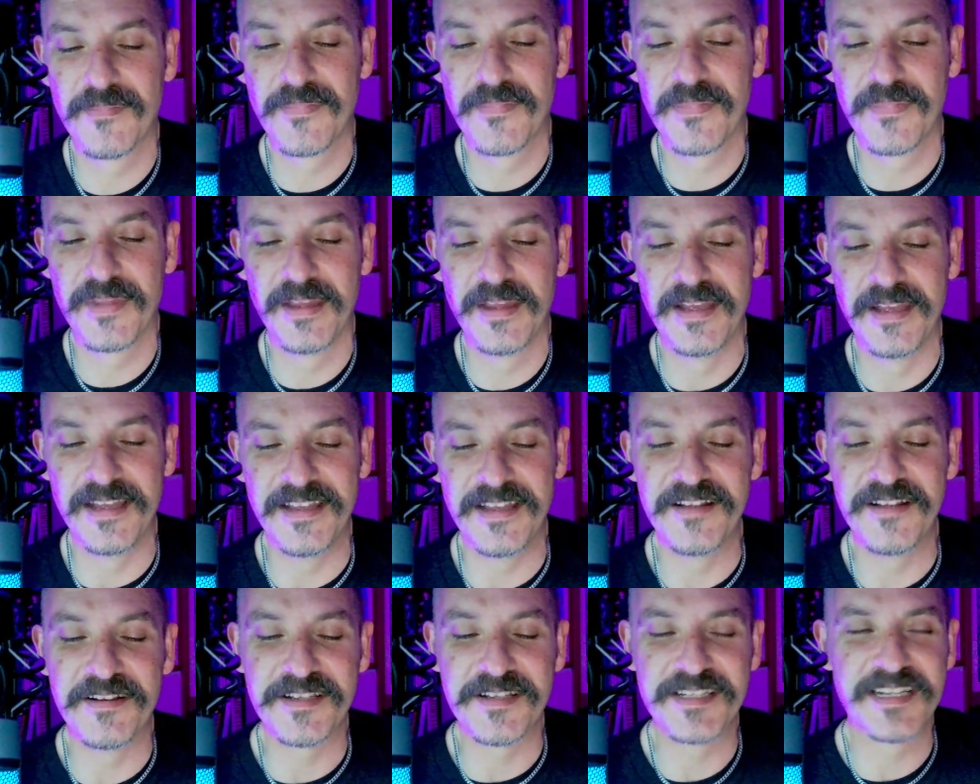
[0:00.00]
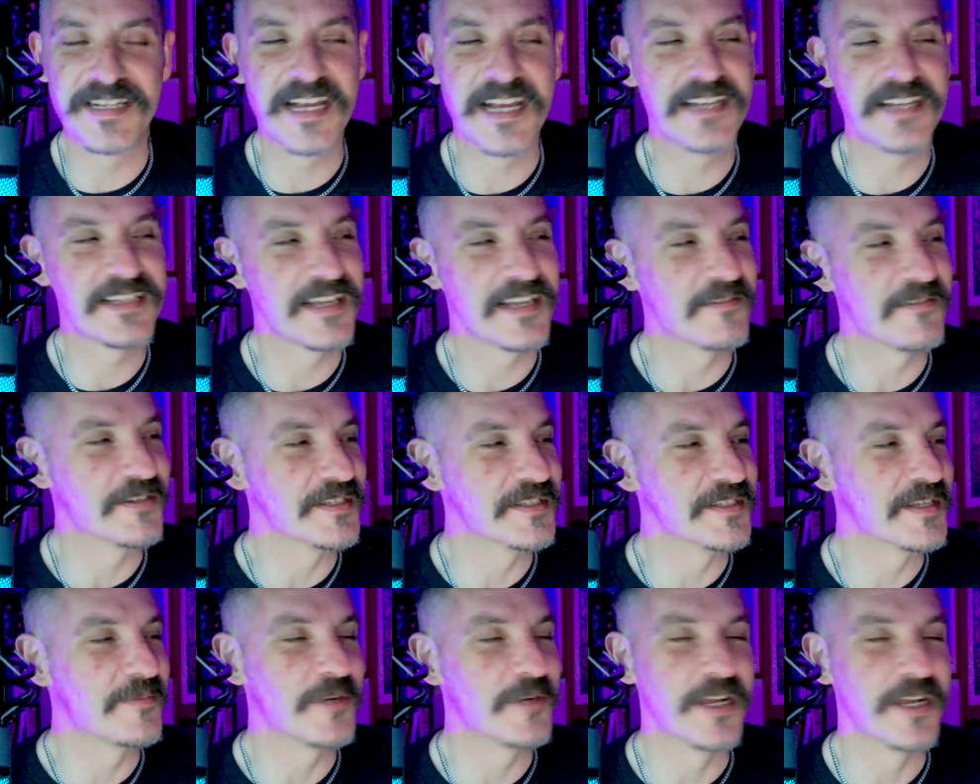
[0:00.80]
you know, it's nice having
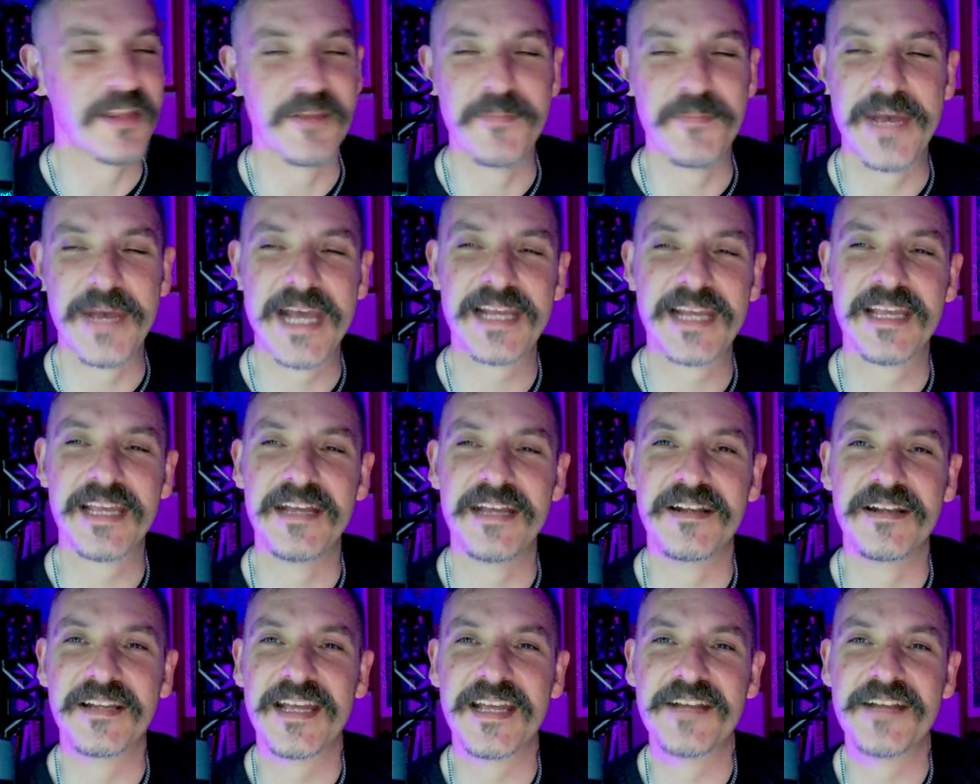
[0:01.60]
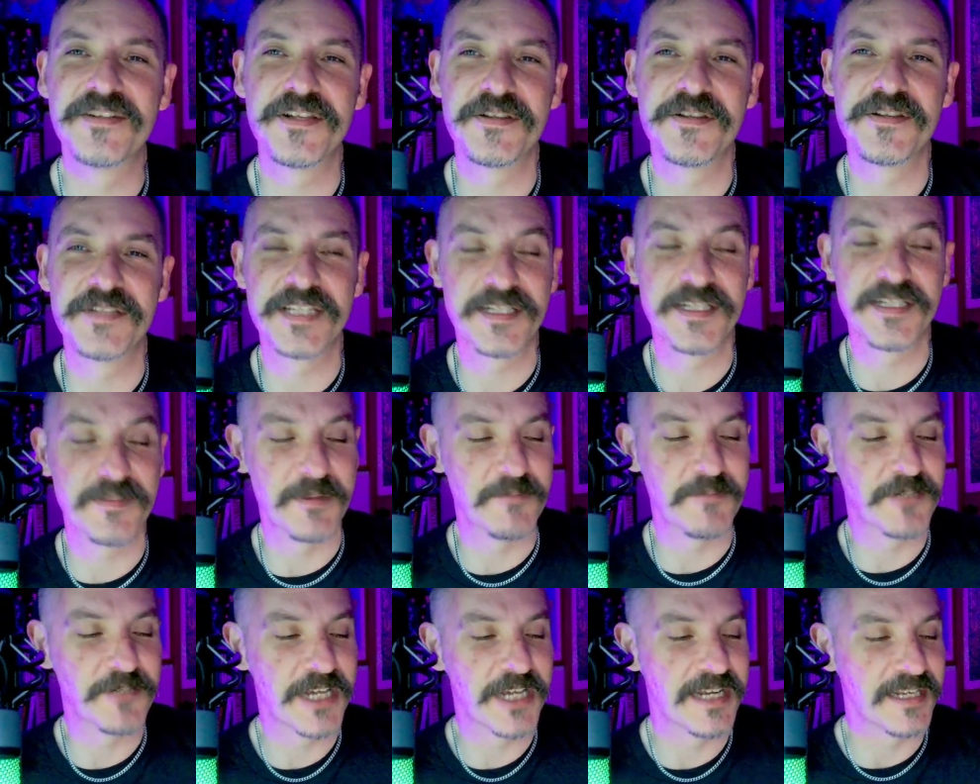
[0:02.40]
someone on the back end catch those things, but
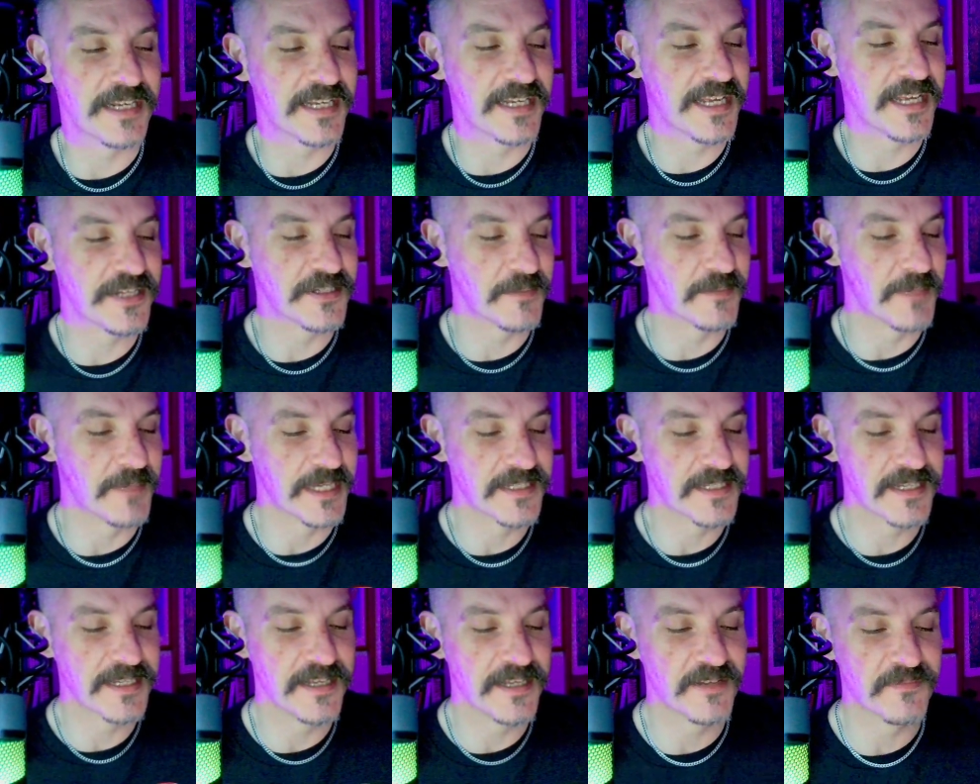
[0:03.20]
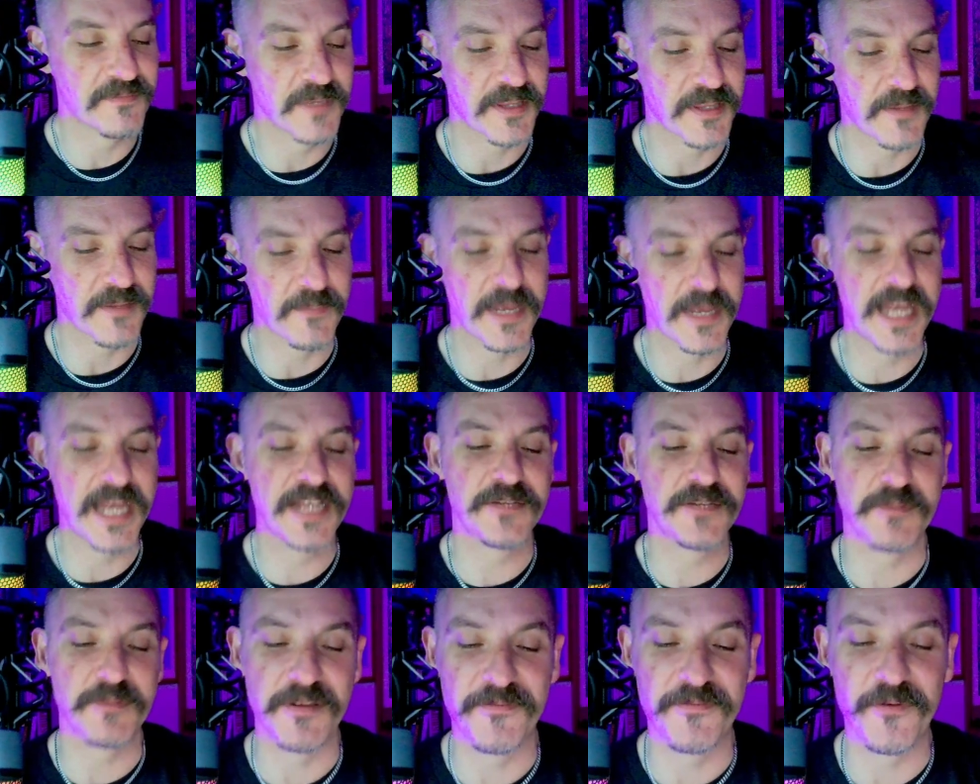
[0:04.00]
I'm trying to catch it myself. But the
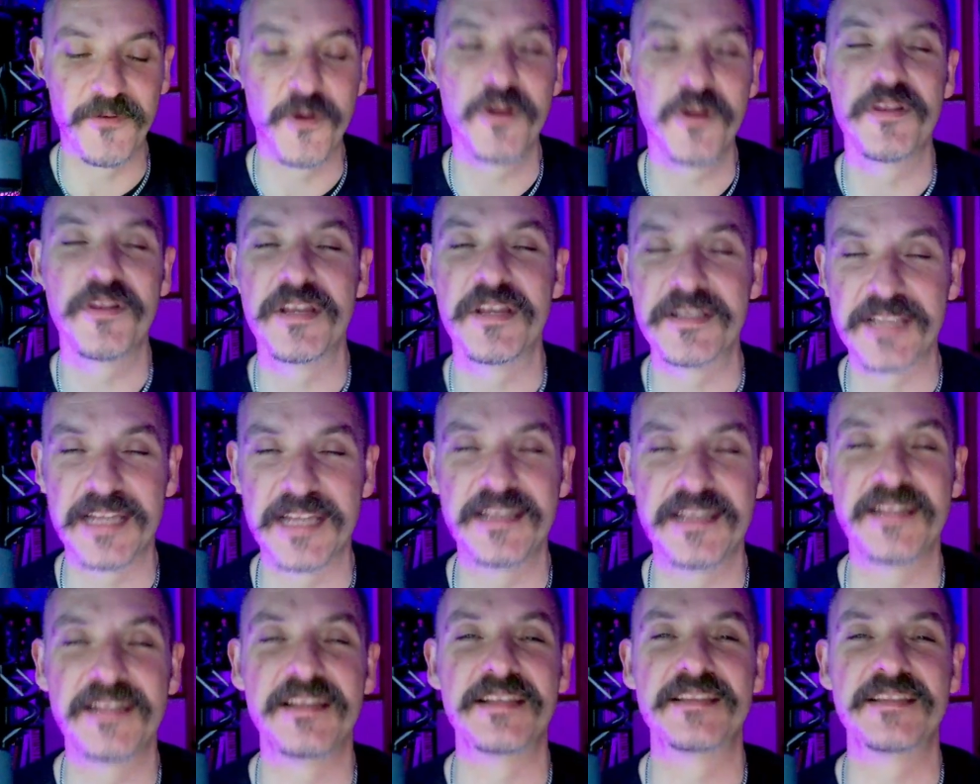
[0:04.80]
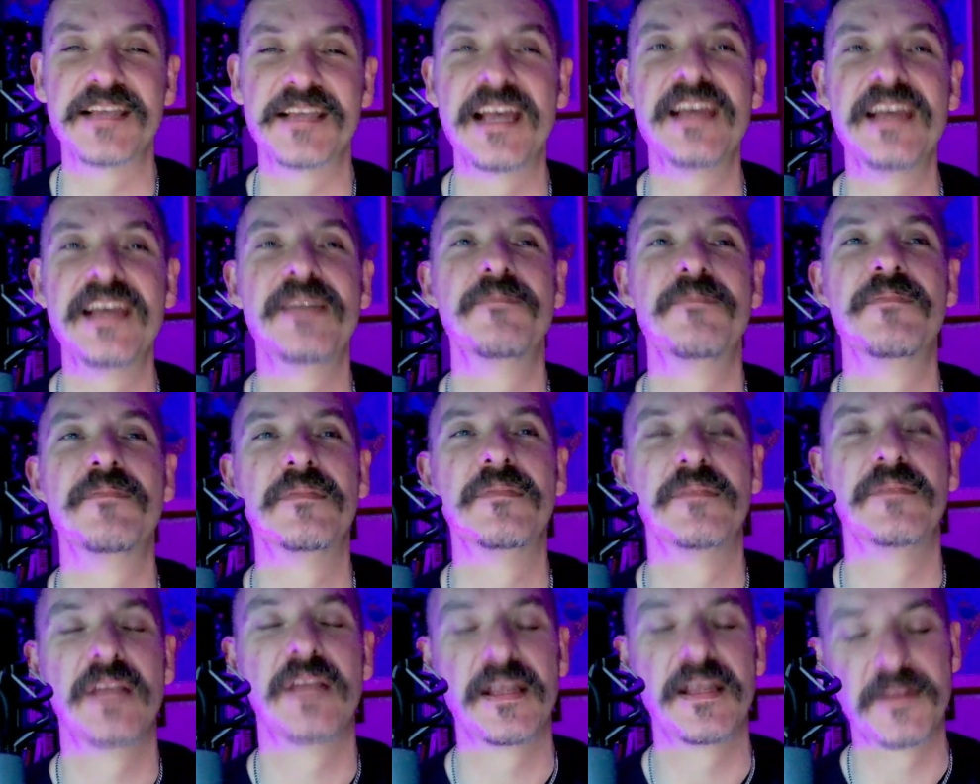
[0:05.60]
page before this, I did the same,
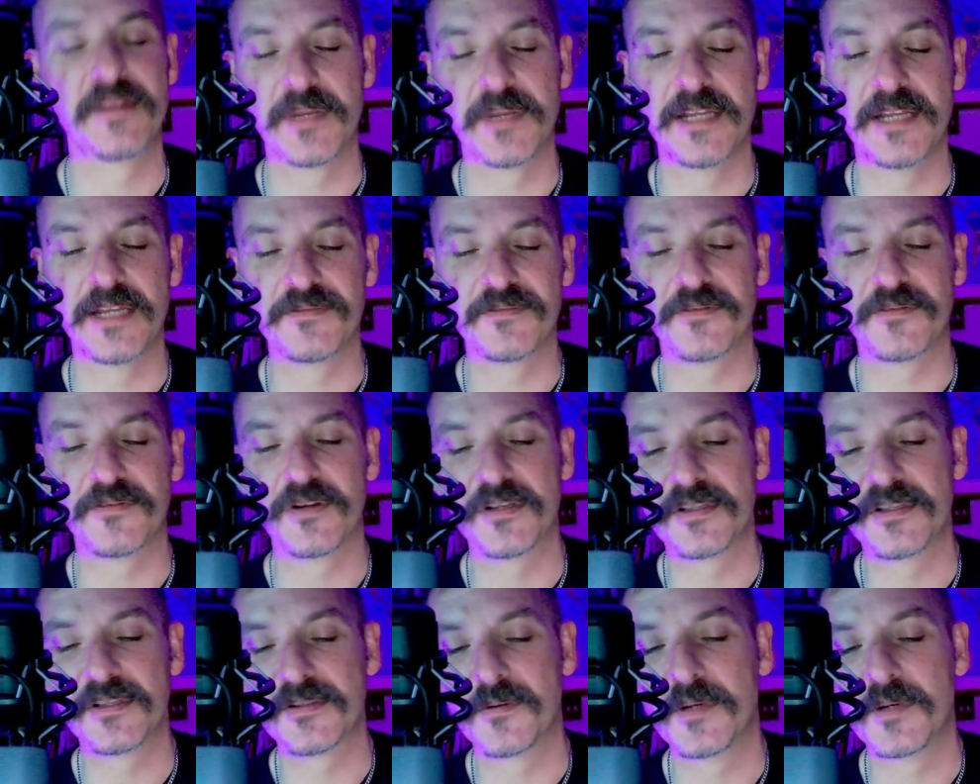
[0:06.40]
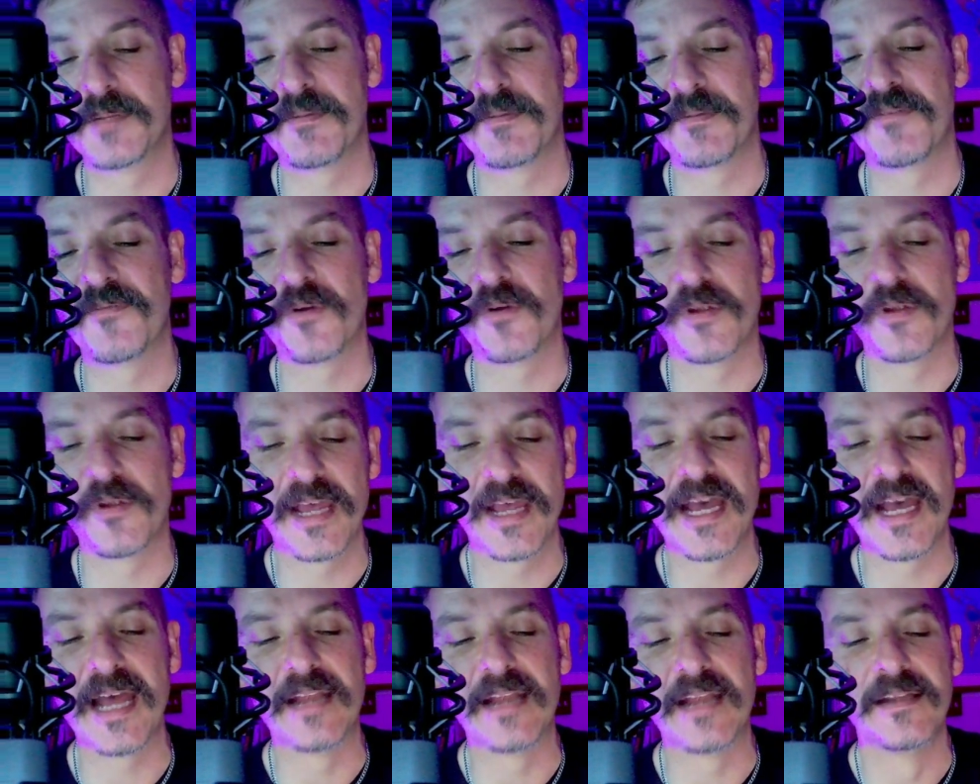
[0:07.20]
not the page before this, the one before
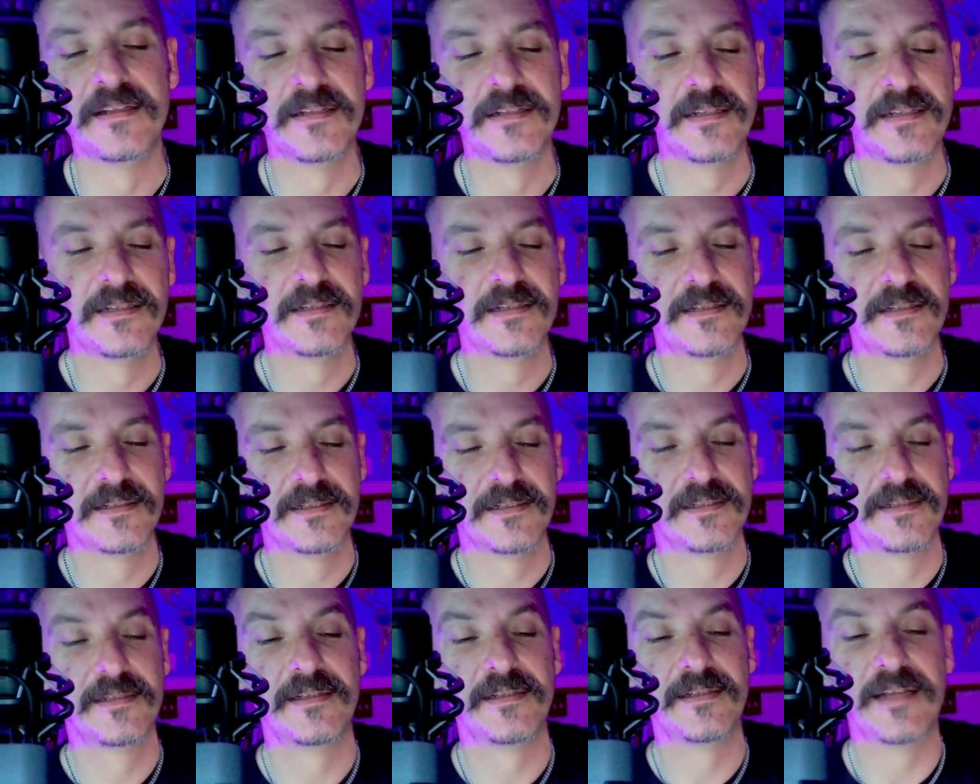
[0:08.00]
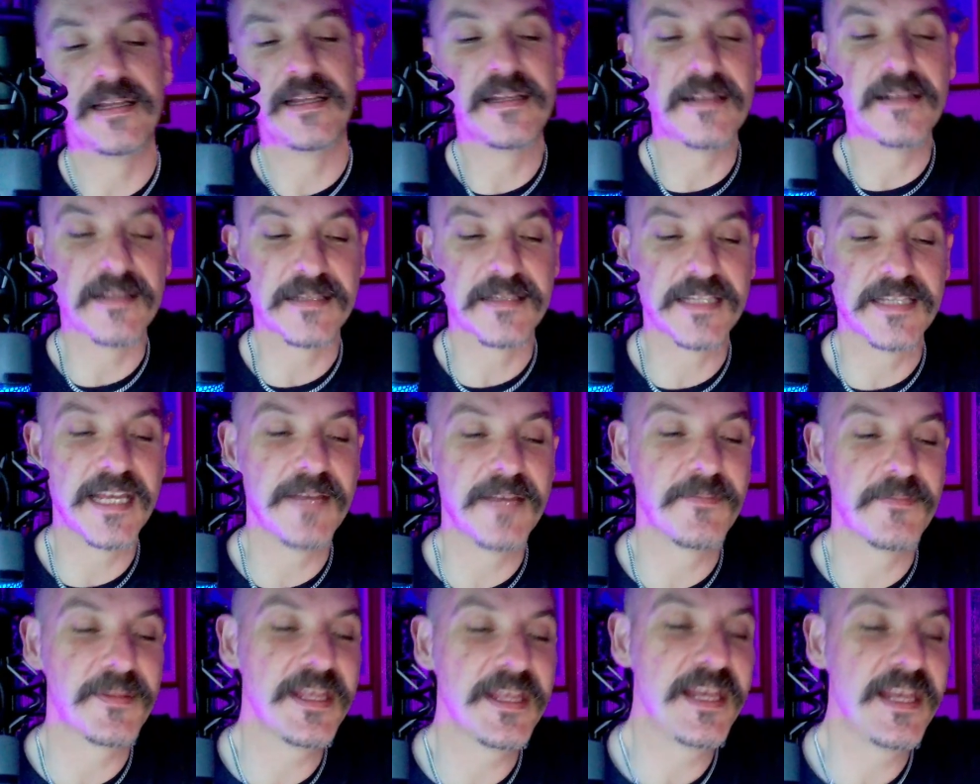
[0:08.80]
that. I did the
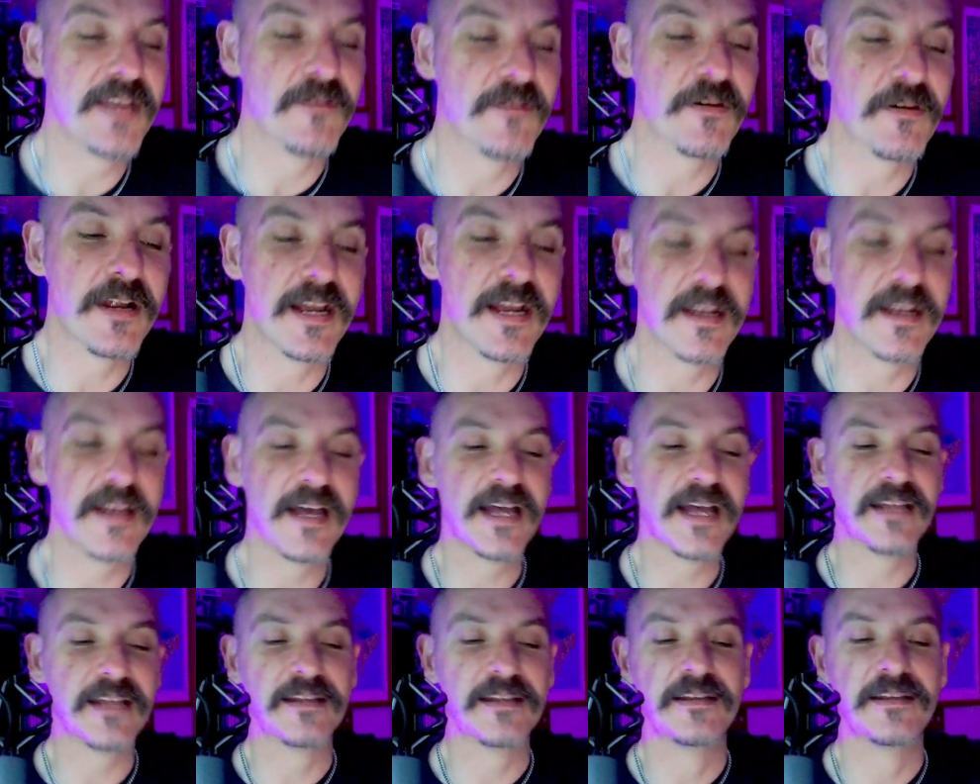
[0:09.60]
same thing where I got